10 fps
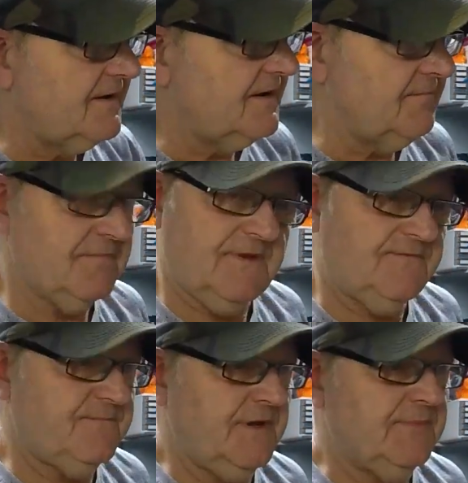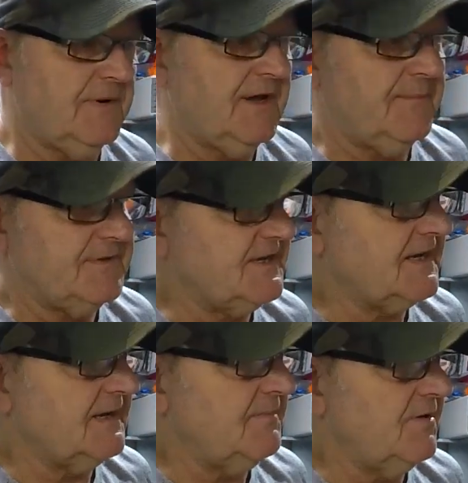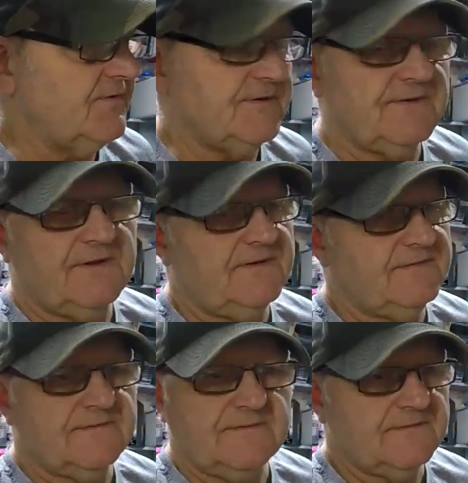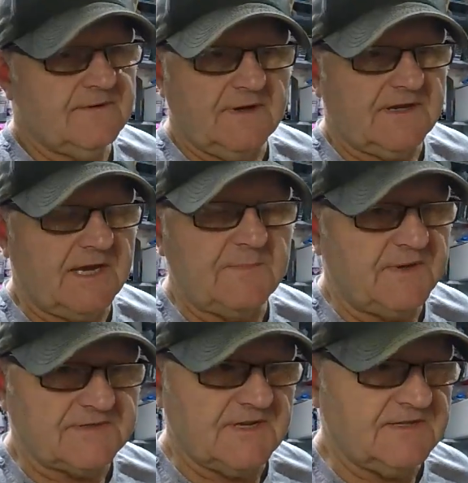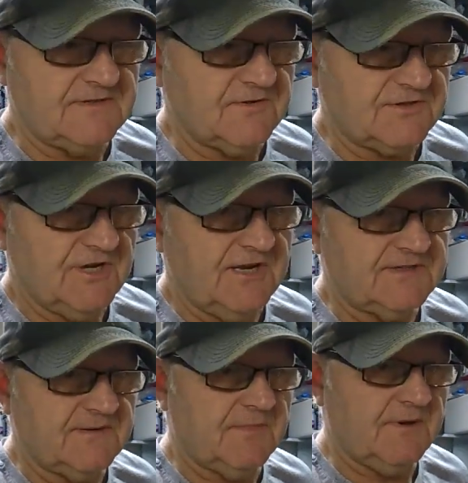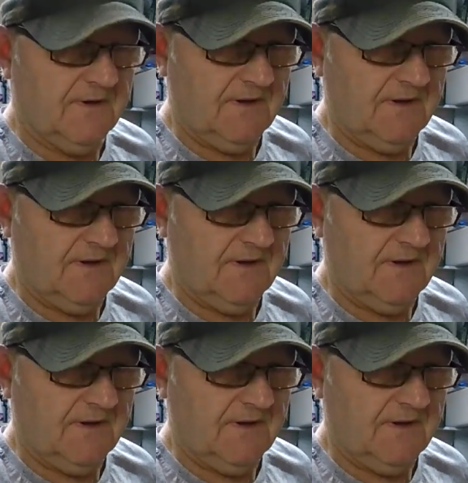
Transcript: And if people aren't particularly bothered, then keep it as it is, don't change it, but